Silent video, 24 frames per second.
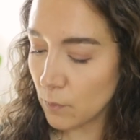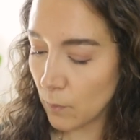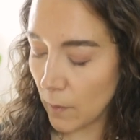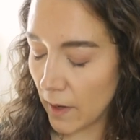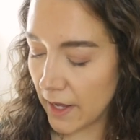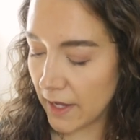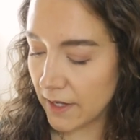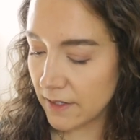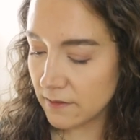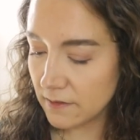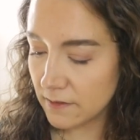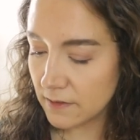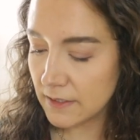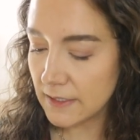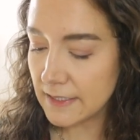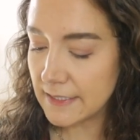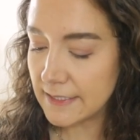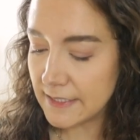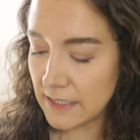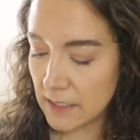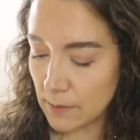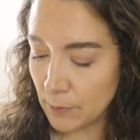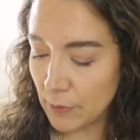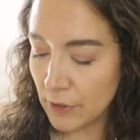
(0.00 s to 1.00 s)
ways to
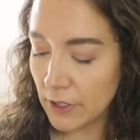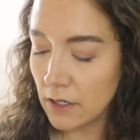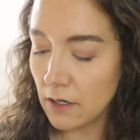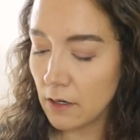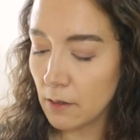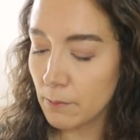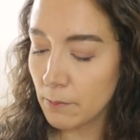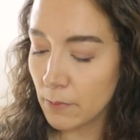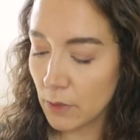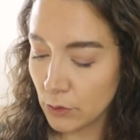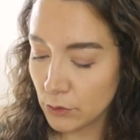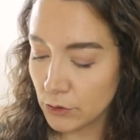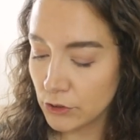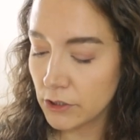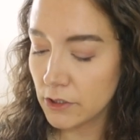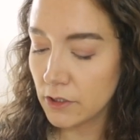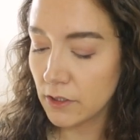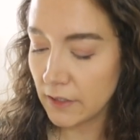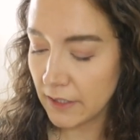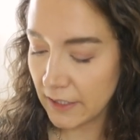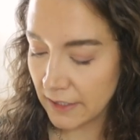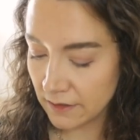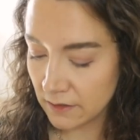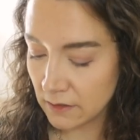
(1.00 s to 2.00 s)
deepen
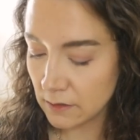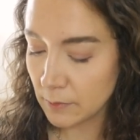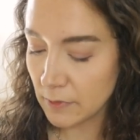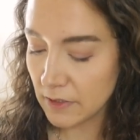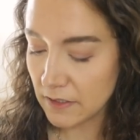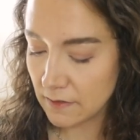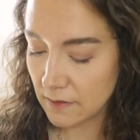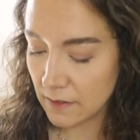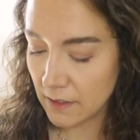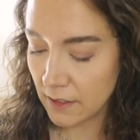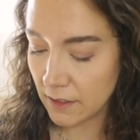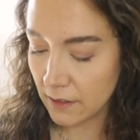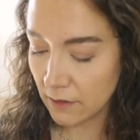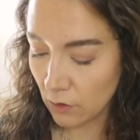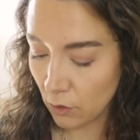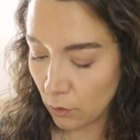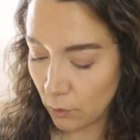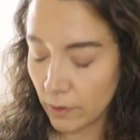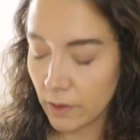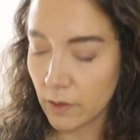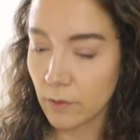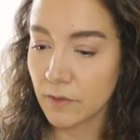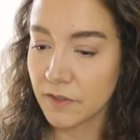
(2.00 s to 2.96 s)
emotional intimacy in queer